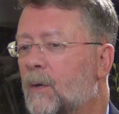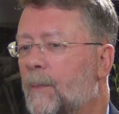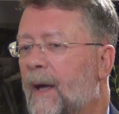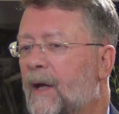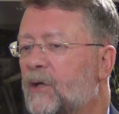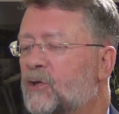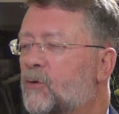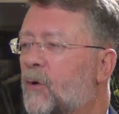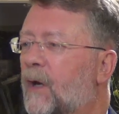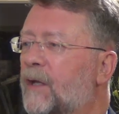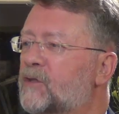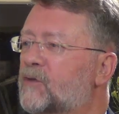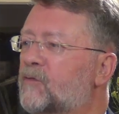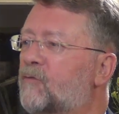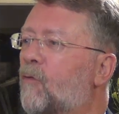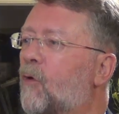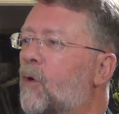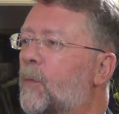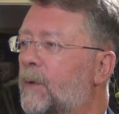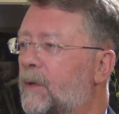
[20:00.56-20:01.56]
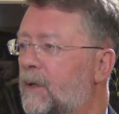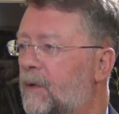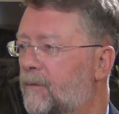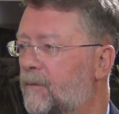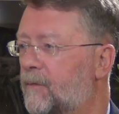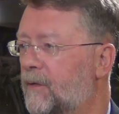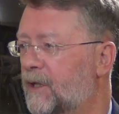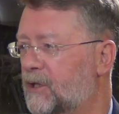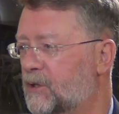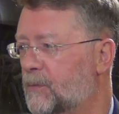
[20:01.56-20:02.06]
about
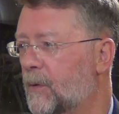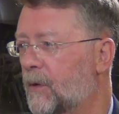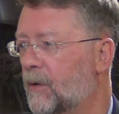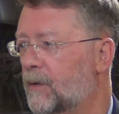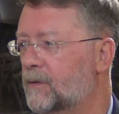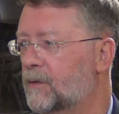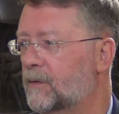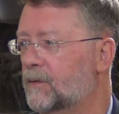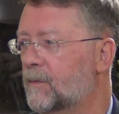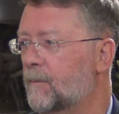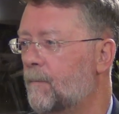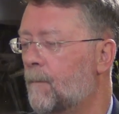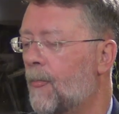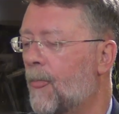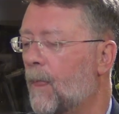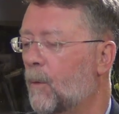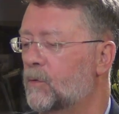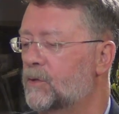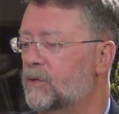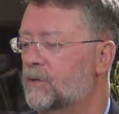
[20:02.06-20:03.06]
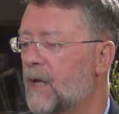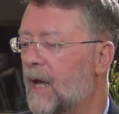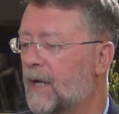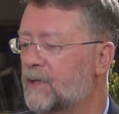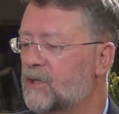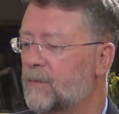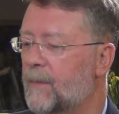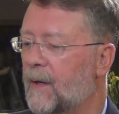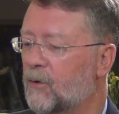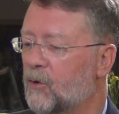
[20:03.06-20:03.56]
transformative experiences, which is
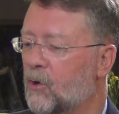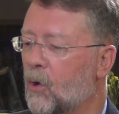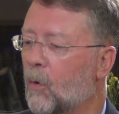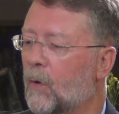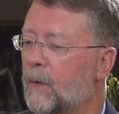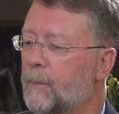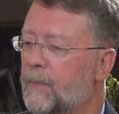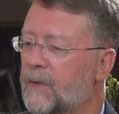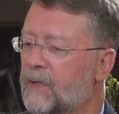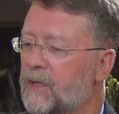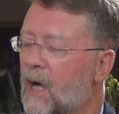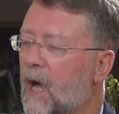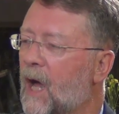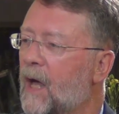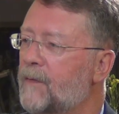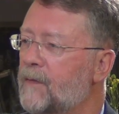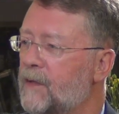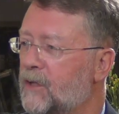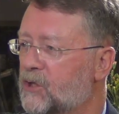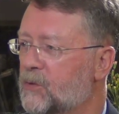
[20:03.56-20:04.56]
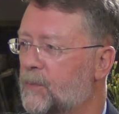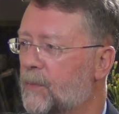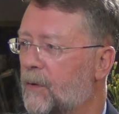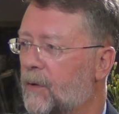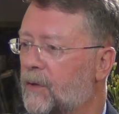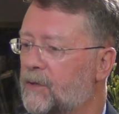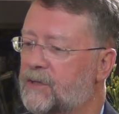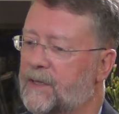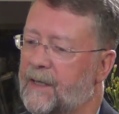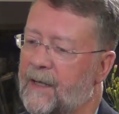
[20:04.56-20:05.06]
actually about going beyond the
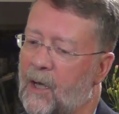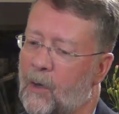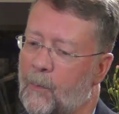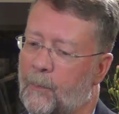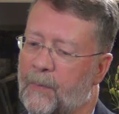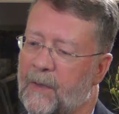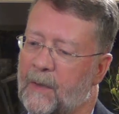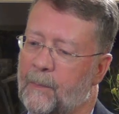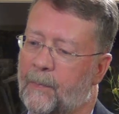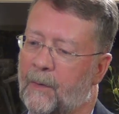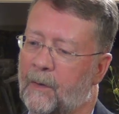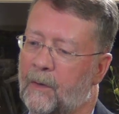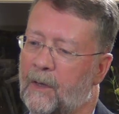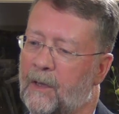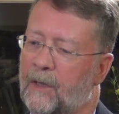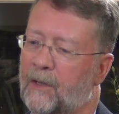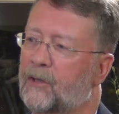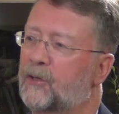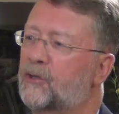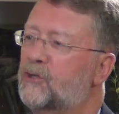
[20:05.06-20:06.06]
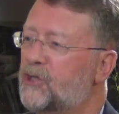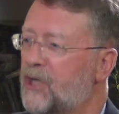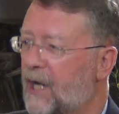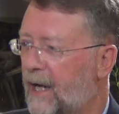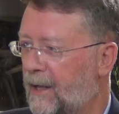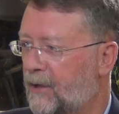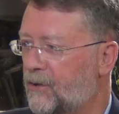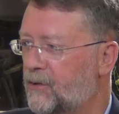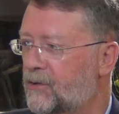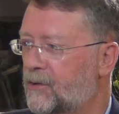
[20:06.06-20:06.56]
experience to help people
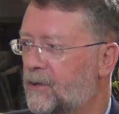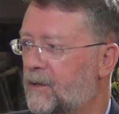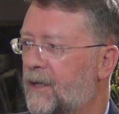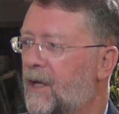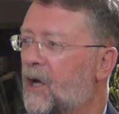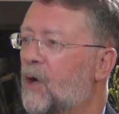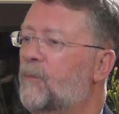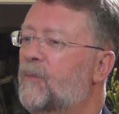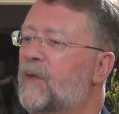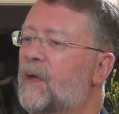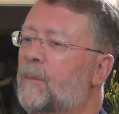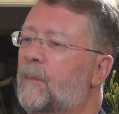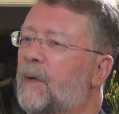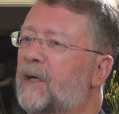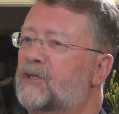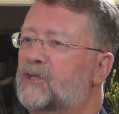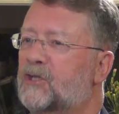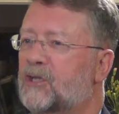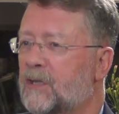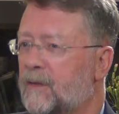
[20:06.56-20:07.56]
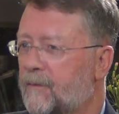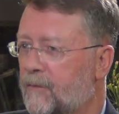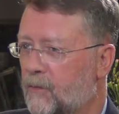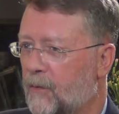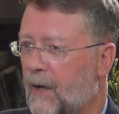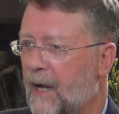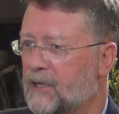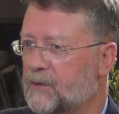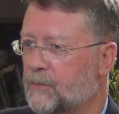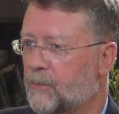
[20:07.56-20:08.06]
change, to help them achieve
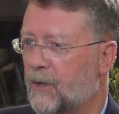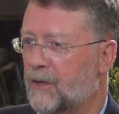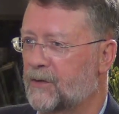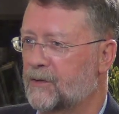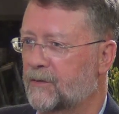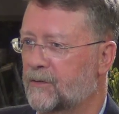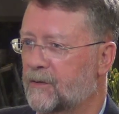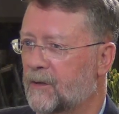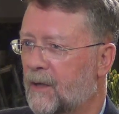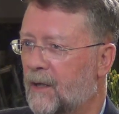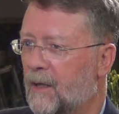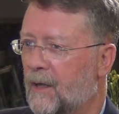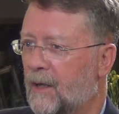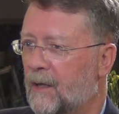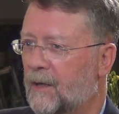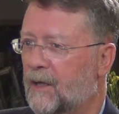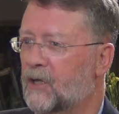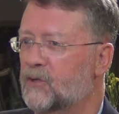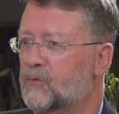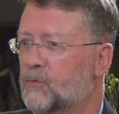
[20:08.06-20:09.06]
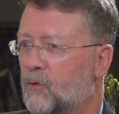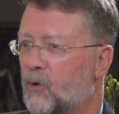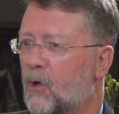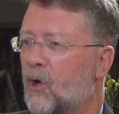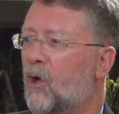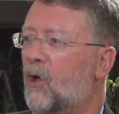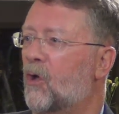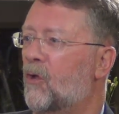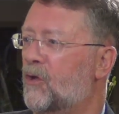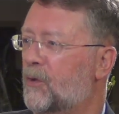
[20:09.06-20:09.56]
their aspirations because we're
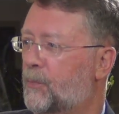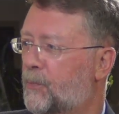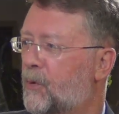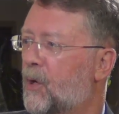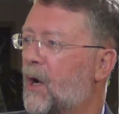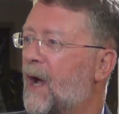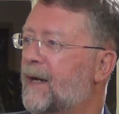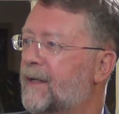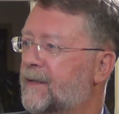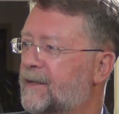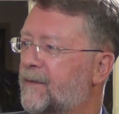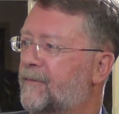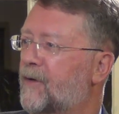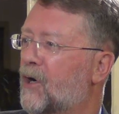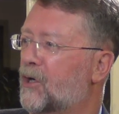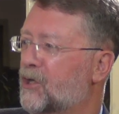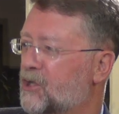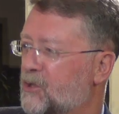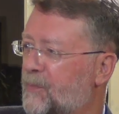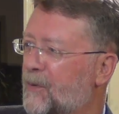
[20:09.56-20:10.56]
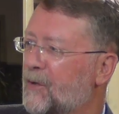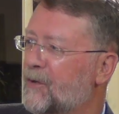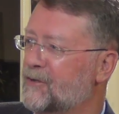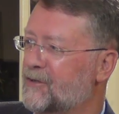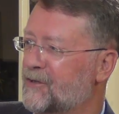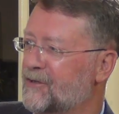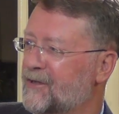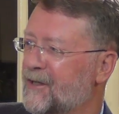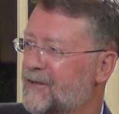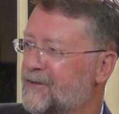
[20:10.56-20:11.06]
all the product of our
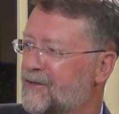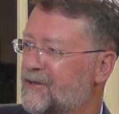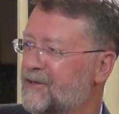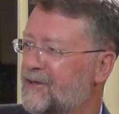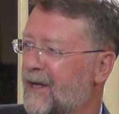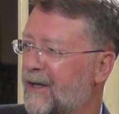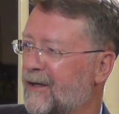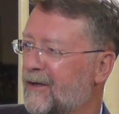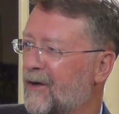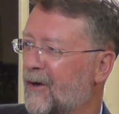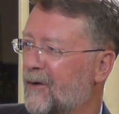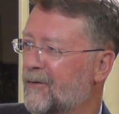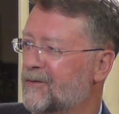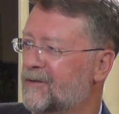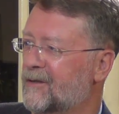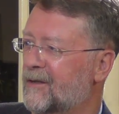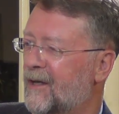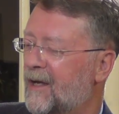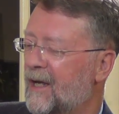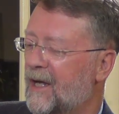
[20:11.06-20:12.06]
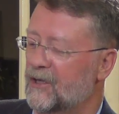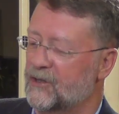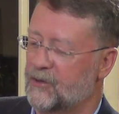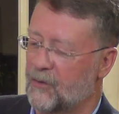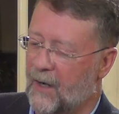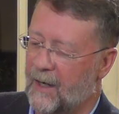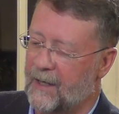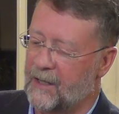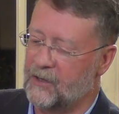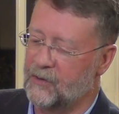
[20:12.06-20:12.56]
experiences, as the saying goes.
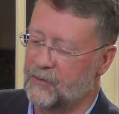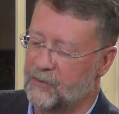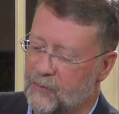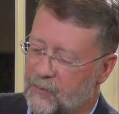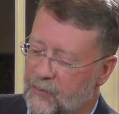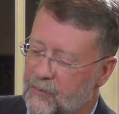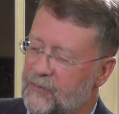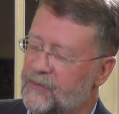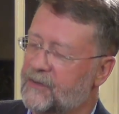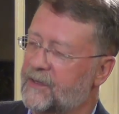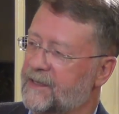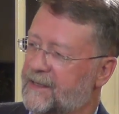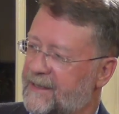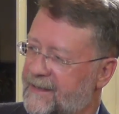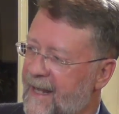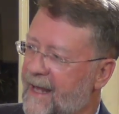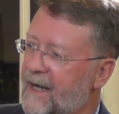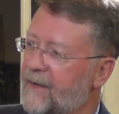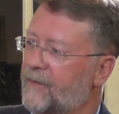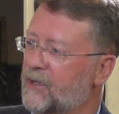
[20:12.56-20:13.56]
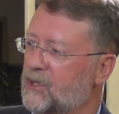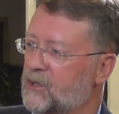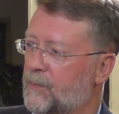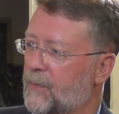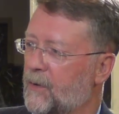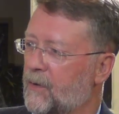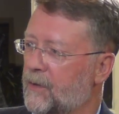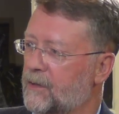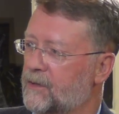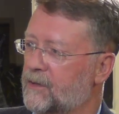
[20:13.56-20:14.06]
So, how do you use the set of
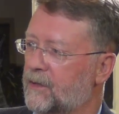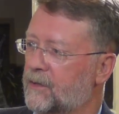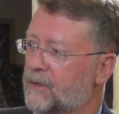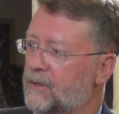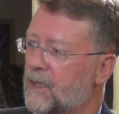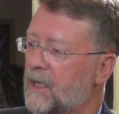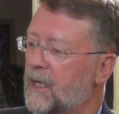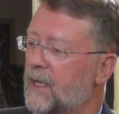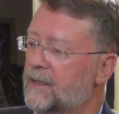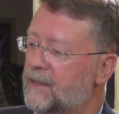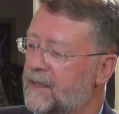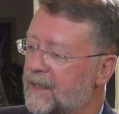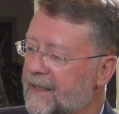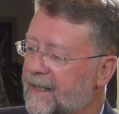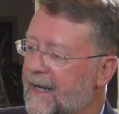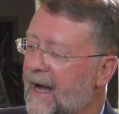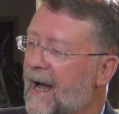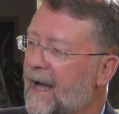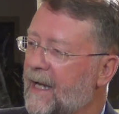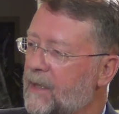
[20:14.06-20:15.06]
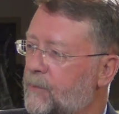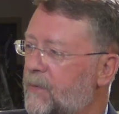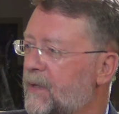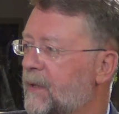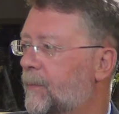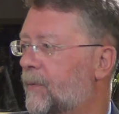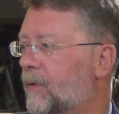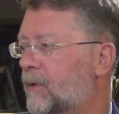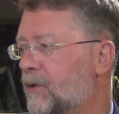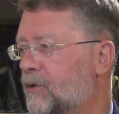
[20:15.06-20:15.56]
experiences to guide
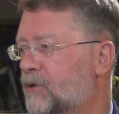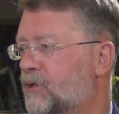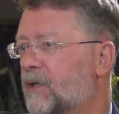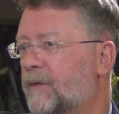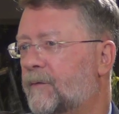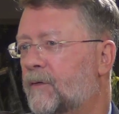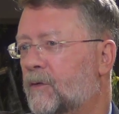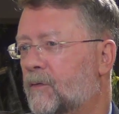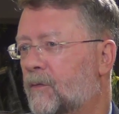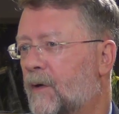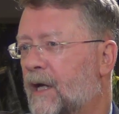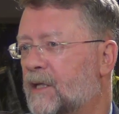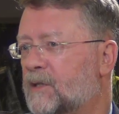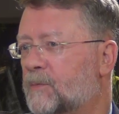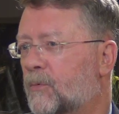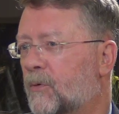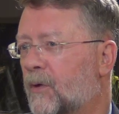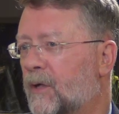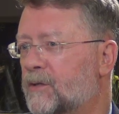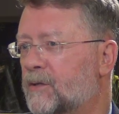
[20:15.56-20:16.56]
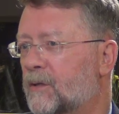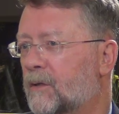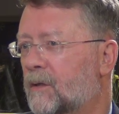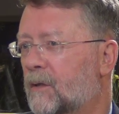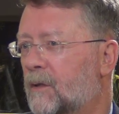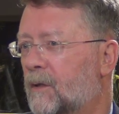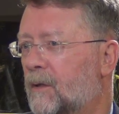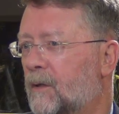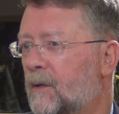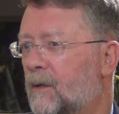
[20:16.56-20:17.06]
people in achieving their aspiration?
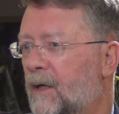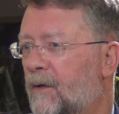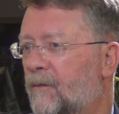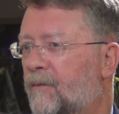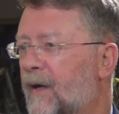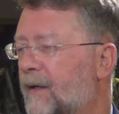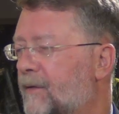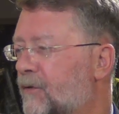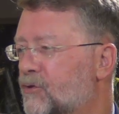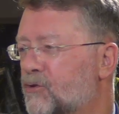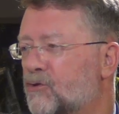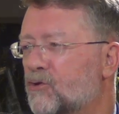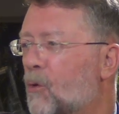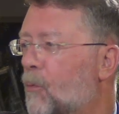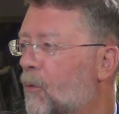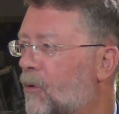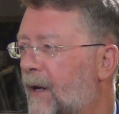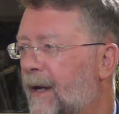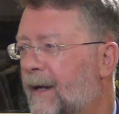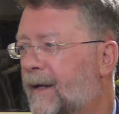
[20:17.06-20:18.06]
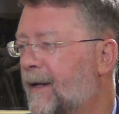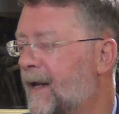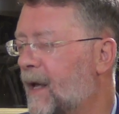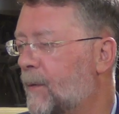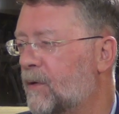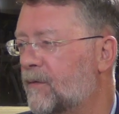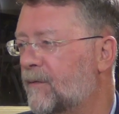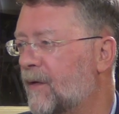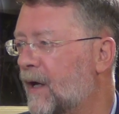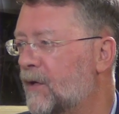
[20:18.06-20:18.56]
And in fact, there's no more
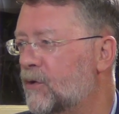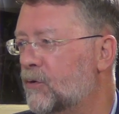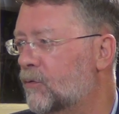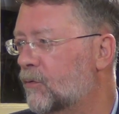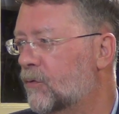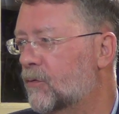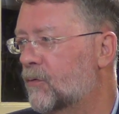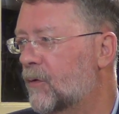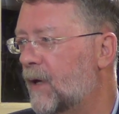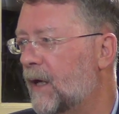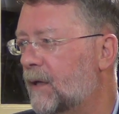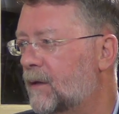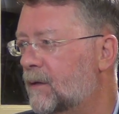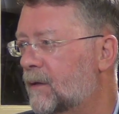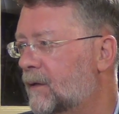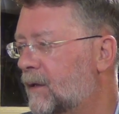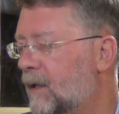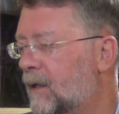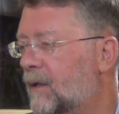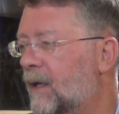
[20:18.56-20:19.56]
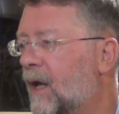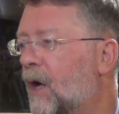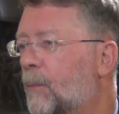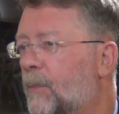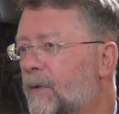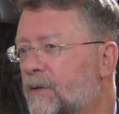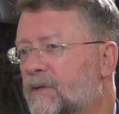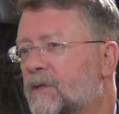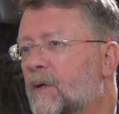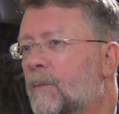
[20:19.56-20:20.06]
economic value you can create than
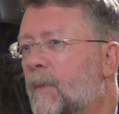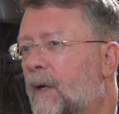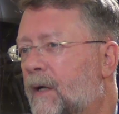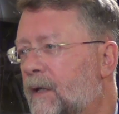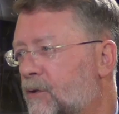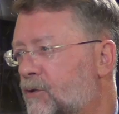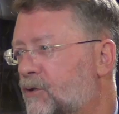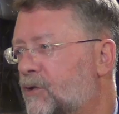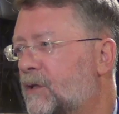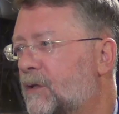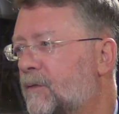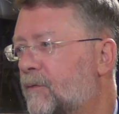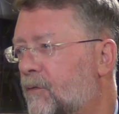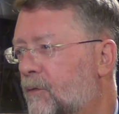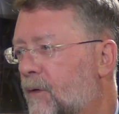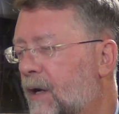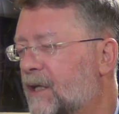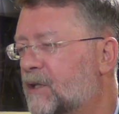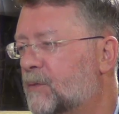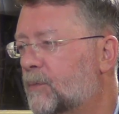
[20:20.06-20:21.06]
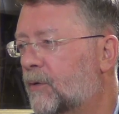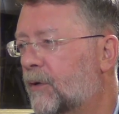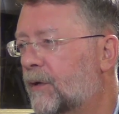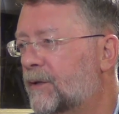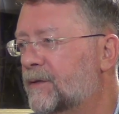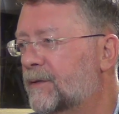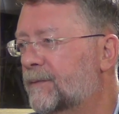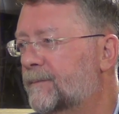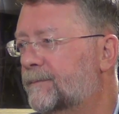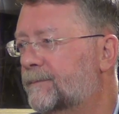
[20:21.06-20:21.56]
helping somebody achieve their
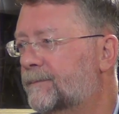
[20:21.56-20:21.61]
aspiration.